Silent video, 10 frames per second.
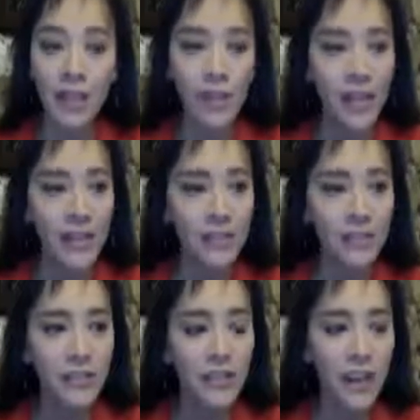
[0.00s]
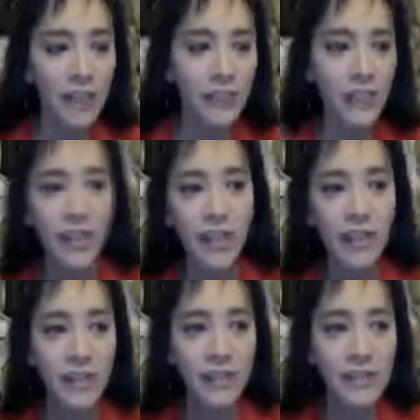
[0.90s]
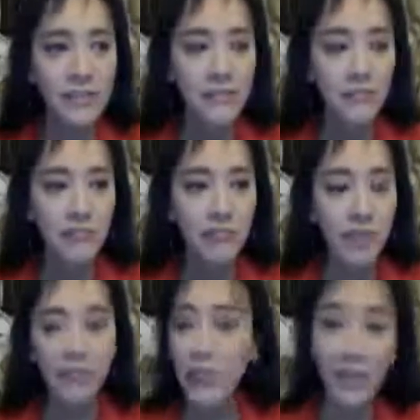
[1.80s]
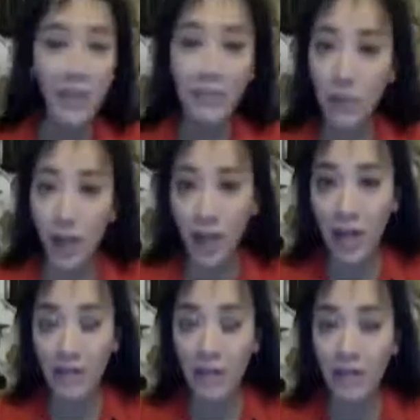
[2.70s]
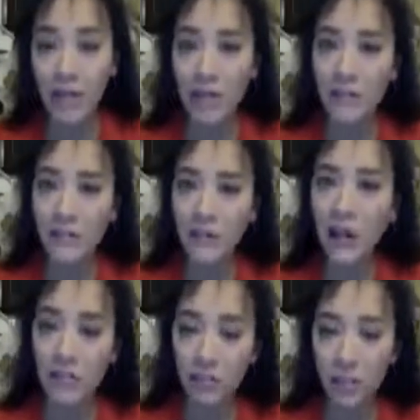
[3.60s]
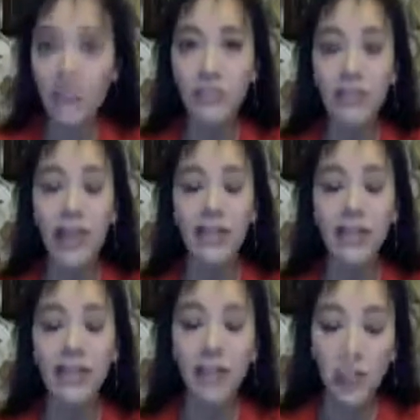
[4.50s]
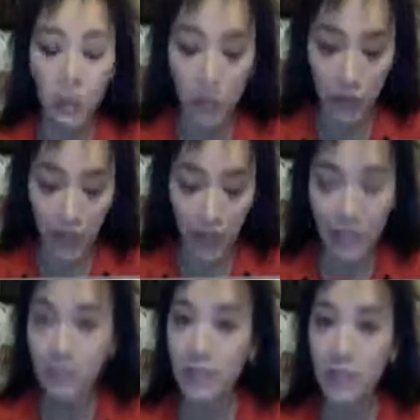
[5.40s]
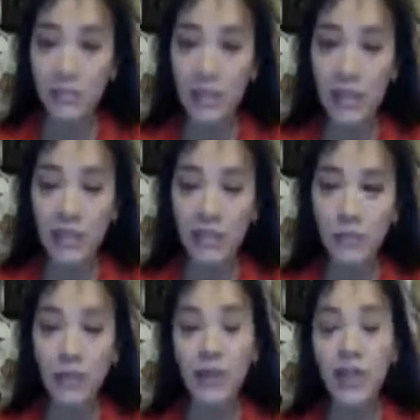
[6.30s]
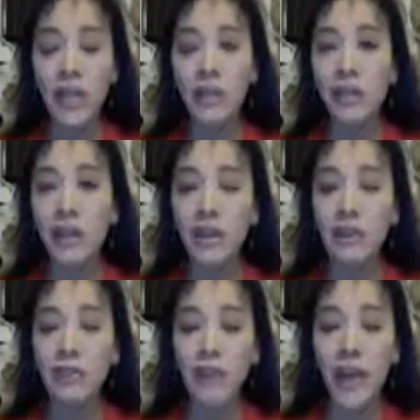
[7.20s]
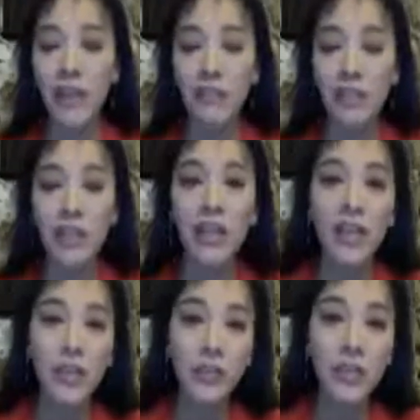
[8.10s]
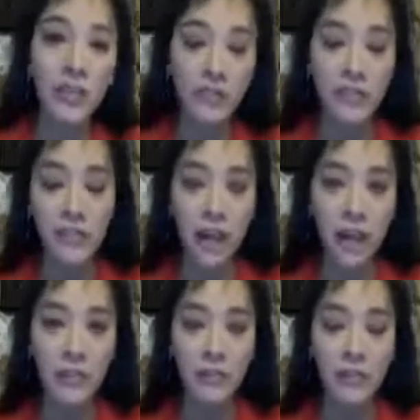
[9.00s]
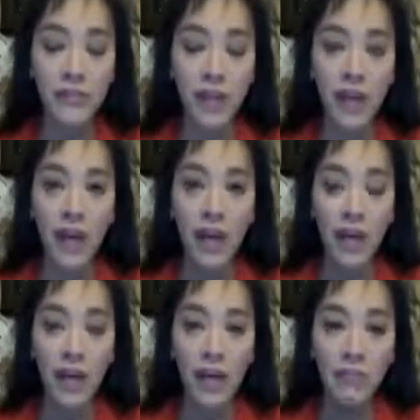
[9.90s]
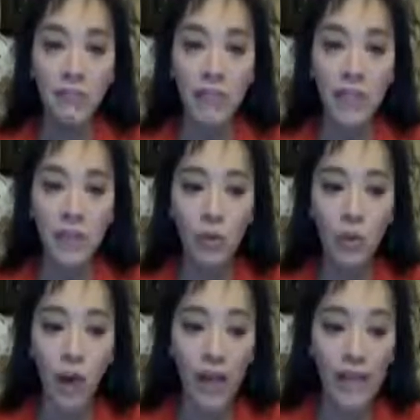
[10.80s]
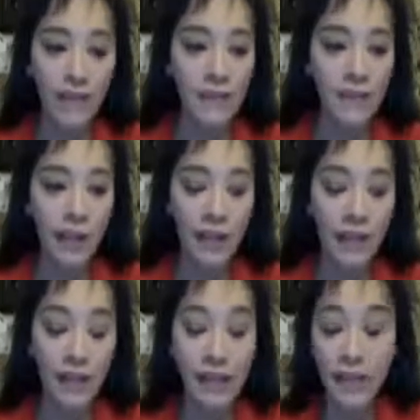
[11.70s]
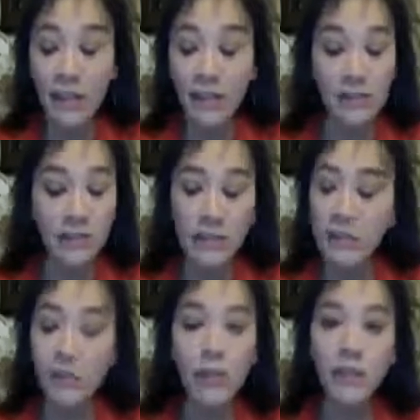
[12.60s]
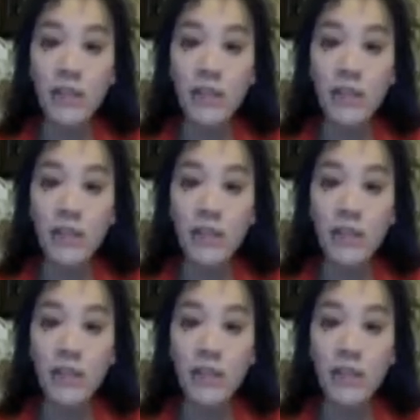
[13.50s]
Chinese just have this affinity for ivory, but it's not just China. We're looking at the Philippines. We're looking at a lot of actually religious items. Why is that? I think simply